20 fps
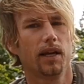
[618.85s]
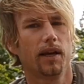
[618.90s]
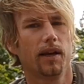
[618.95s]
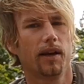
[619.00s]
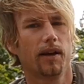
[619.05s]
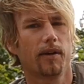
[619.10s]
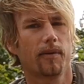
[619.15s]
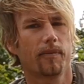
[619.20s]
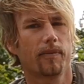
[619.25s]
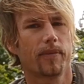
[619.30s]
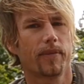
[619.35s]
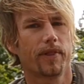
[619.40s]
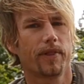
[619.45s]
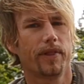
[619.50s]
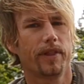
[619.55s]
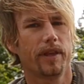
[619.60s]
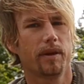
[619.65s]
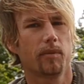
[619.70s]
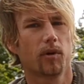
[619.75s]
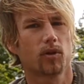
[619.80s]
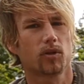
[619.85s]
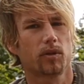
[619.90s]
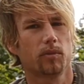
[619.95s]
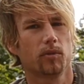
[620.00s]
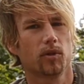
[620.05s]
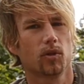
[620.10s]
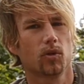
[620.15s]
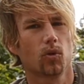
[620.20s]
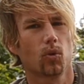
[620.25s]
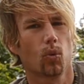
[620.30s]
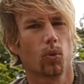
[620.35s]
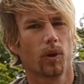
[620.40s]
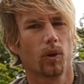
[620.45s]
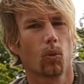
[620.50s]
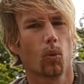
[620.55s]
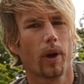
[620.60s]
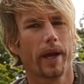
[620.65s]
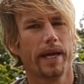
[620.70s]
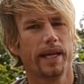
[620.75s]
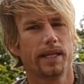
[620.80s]
the EMotimo will
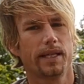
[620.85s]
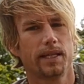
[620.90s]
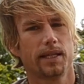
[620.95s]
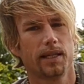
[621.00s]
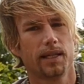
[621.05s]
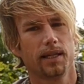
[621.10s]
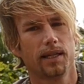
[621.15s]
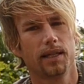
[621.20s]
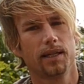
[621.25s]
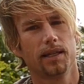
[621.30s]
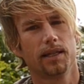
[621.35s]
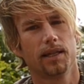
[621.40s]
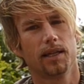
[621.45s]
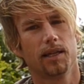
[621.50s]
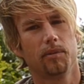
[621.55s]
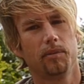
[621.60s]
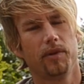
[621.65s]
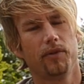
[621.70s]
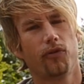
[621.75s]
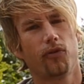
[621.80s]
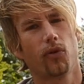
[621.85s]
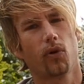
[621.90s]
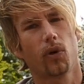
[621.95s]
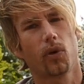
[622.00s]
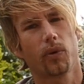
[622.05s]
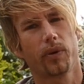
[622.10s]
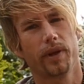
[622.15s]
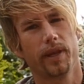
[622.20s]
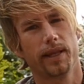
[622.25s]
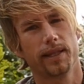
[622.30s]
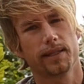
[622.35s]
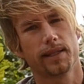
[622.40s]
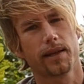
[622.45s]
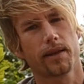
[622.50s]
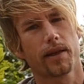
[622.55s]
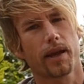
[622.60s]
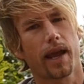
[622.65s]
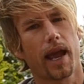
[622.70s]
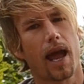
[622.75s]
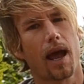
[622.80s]
wait before releasing
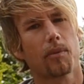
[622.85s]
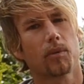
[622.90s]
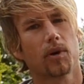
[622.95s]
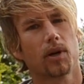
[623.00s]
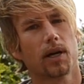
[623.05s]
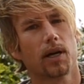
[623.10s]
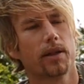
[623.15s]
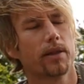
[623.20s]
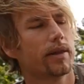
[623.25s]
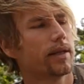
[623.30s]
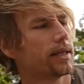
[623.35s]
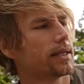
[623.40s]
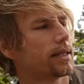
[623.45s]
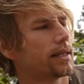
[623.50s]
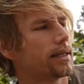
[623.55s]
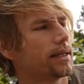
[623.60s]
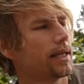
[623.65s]
the camera. This